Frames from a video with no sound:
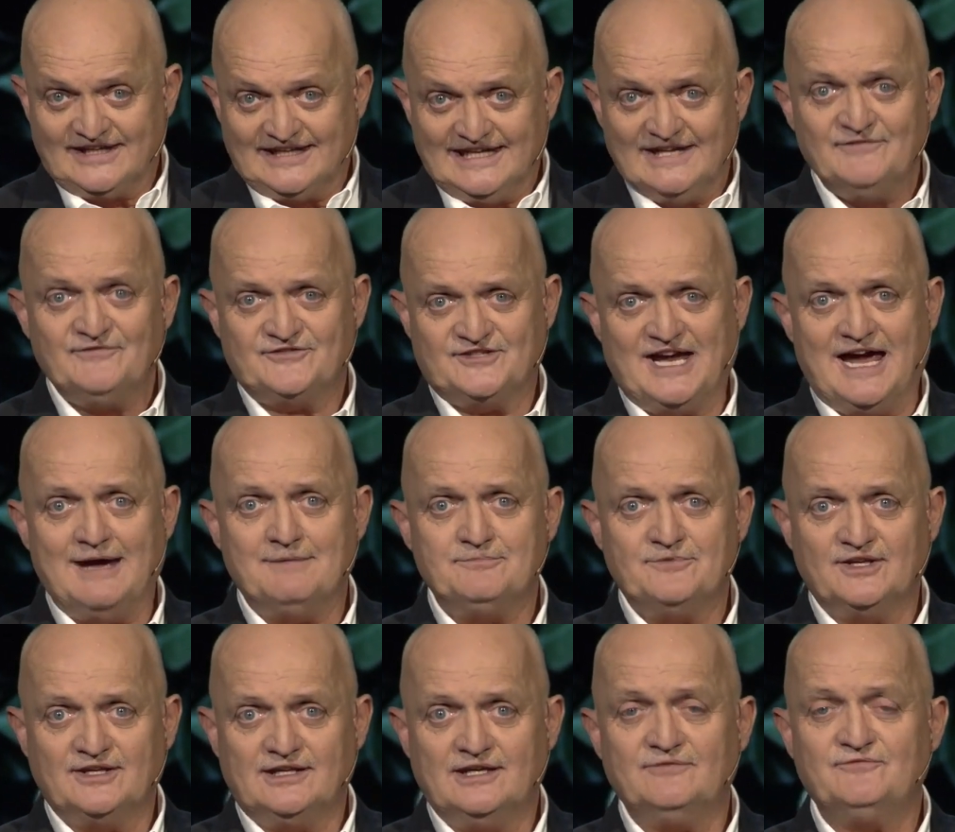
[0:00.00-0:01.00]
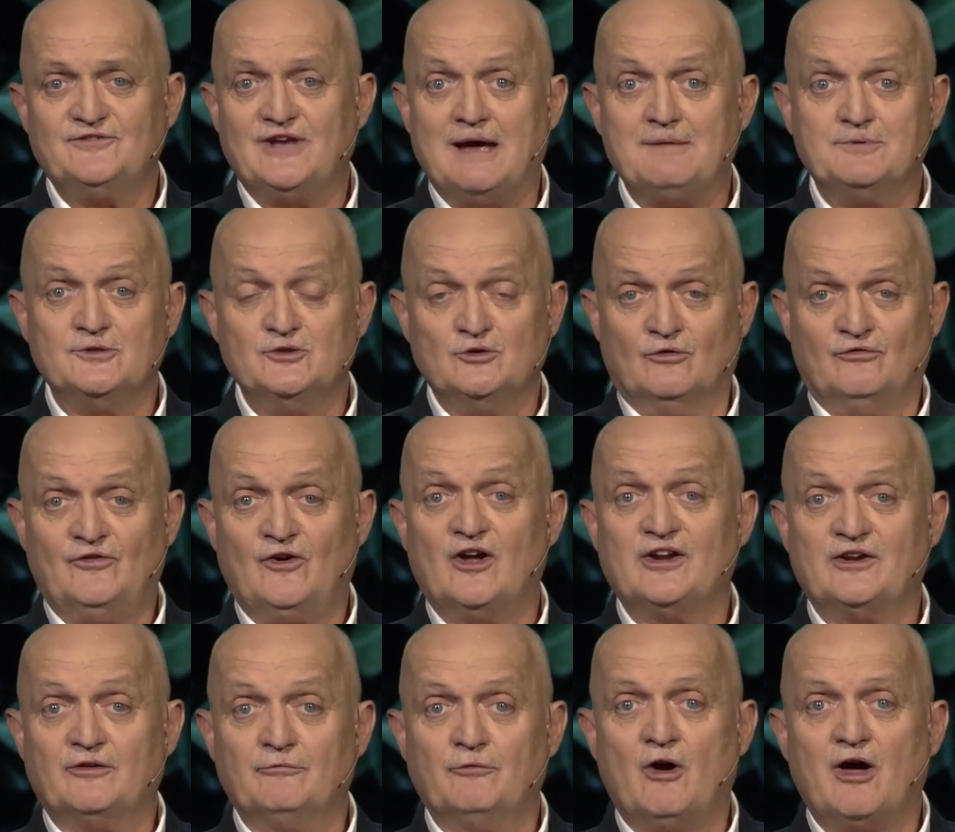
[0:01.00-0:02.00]
give tab, and you'll
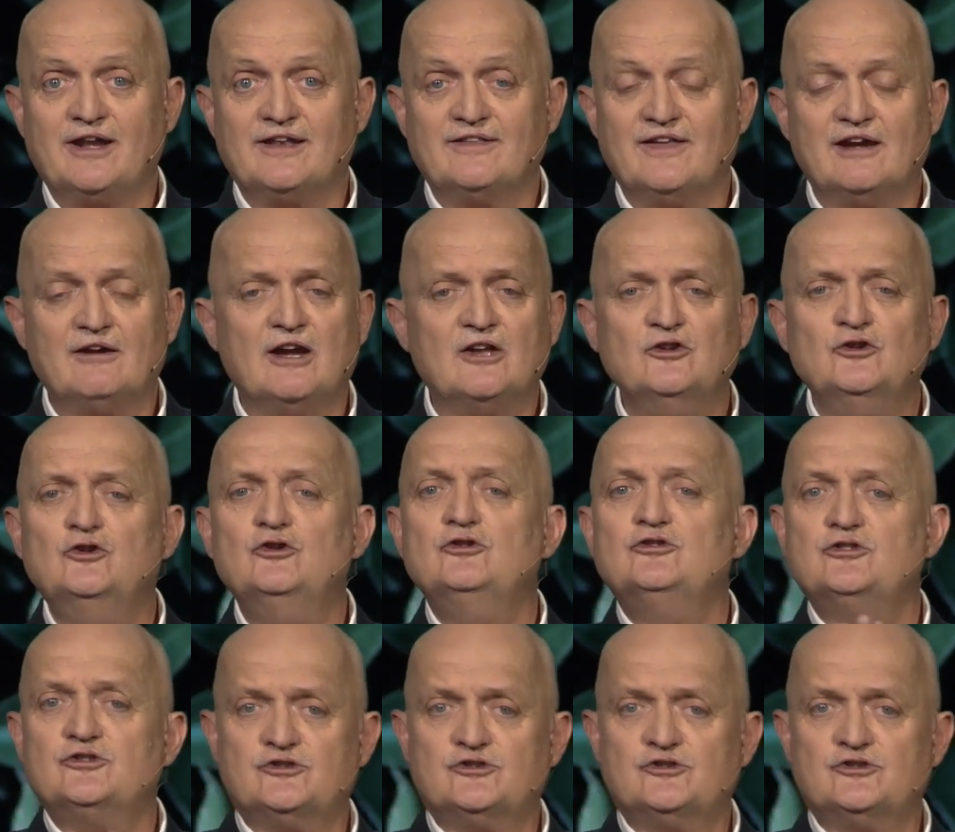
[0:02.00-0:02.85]
find it right in there. And you